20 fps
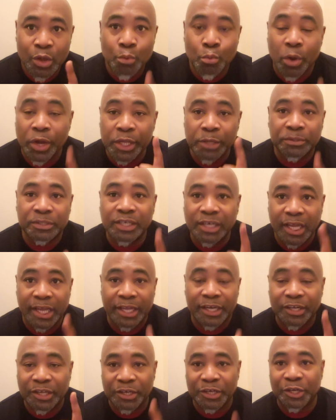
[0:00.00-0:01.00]

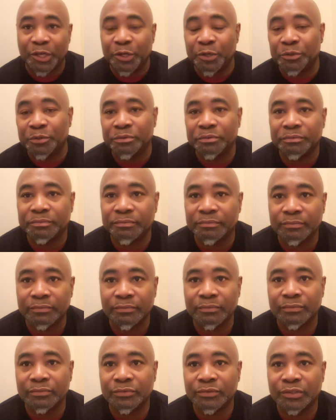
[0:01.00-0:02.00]

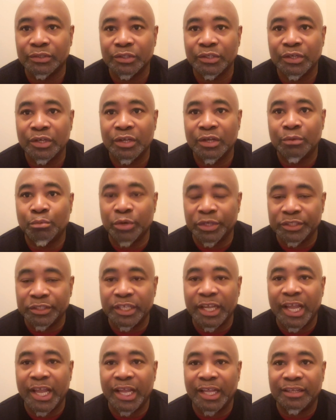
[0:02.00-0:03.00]
was
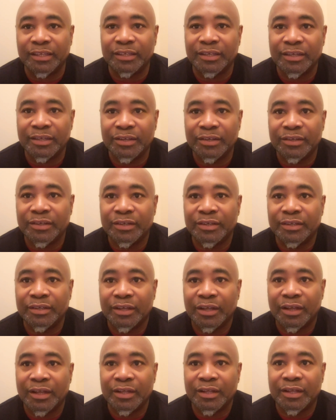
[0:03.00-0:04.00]
that
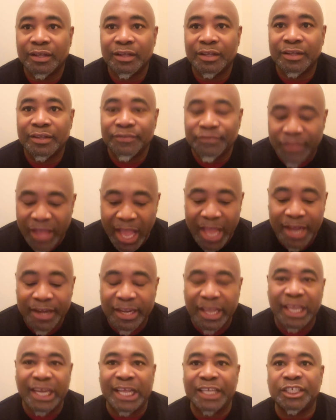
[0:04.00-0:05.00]
that
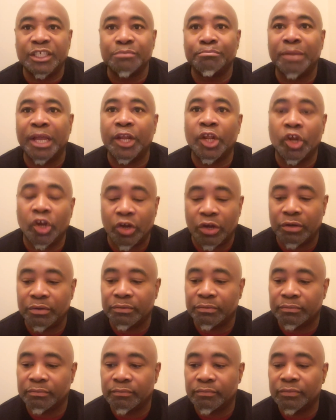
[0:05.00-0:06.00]
day that she met her,
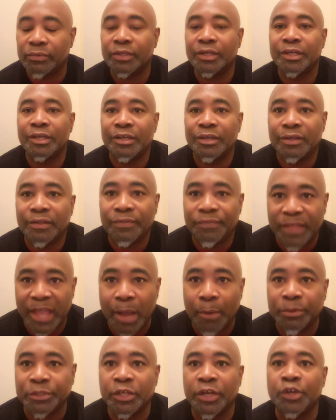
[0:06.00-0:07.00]

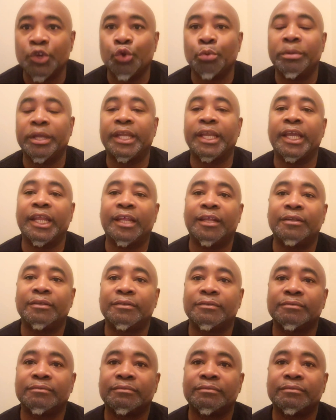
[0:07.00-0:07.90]
that was her new beginning.